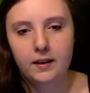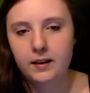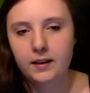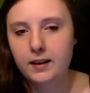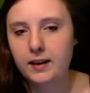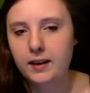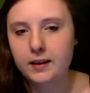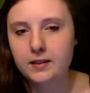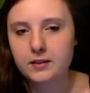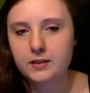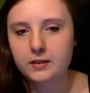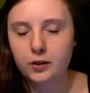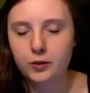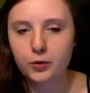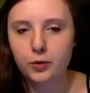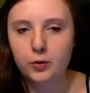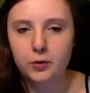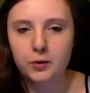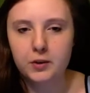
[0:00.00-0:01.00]
Yeah, so
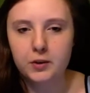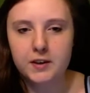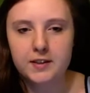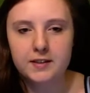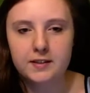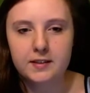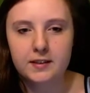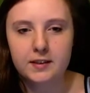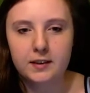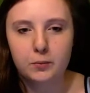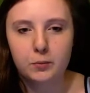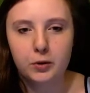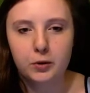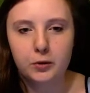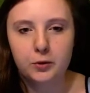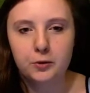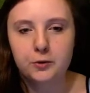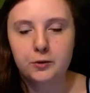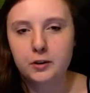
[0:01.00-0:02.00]
of course,
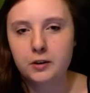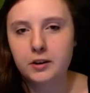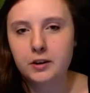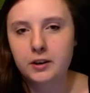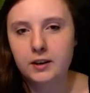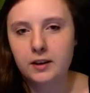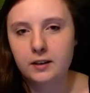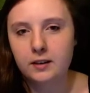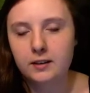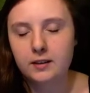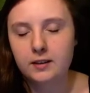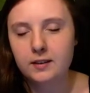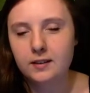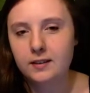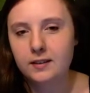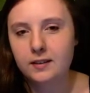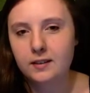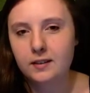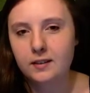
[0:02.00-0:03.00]
both Dirk and
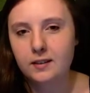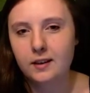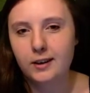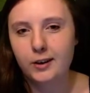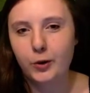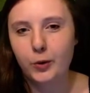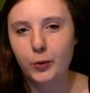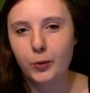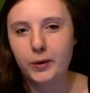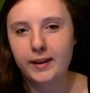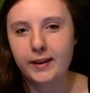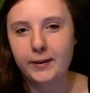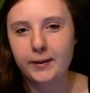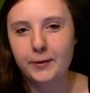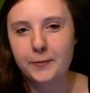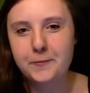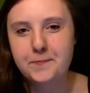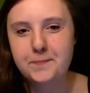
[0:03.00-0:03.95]
Chloe